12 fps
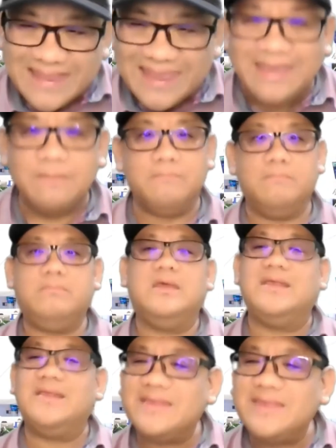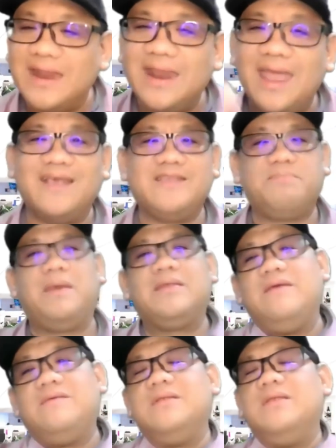team. Set
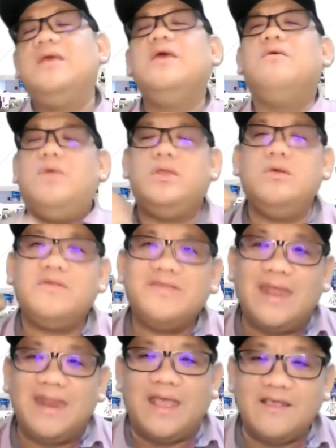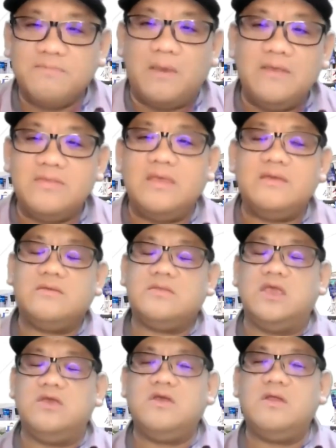expectation. When you set
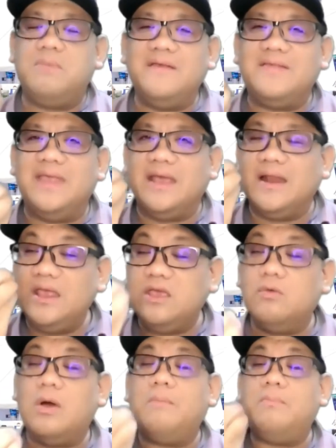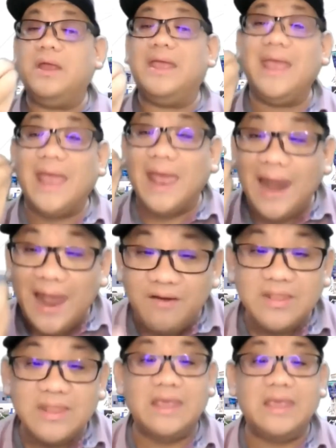expectation, basically you are bringing
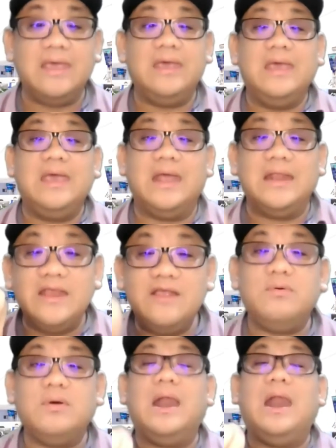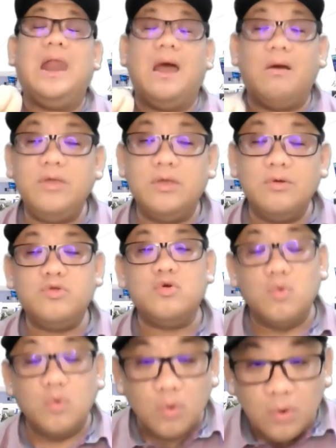clarity, and this will allow you to
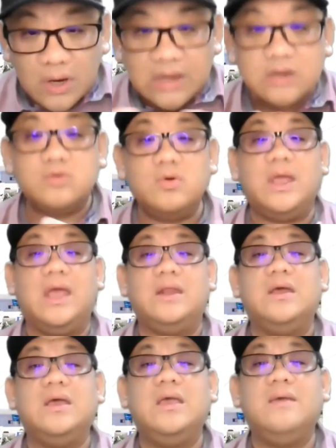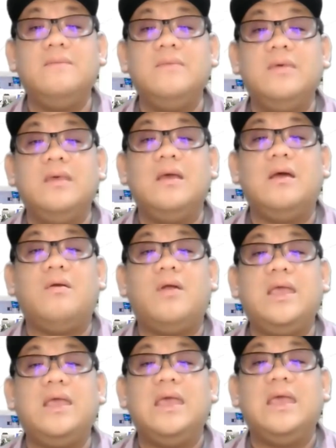work together, all
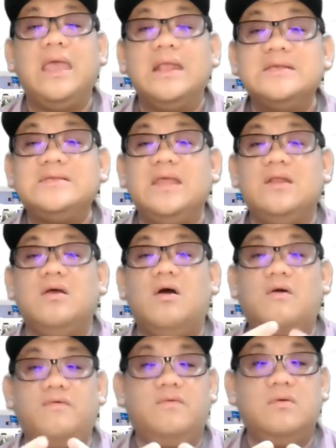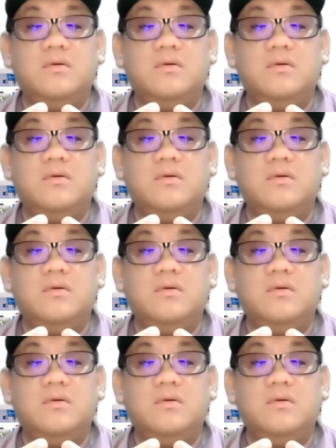right, instead of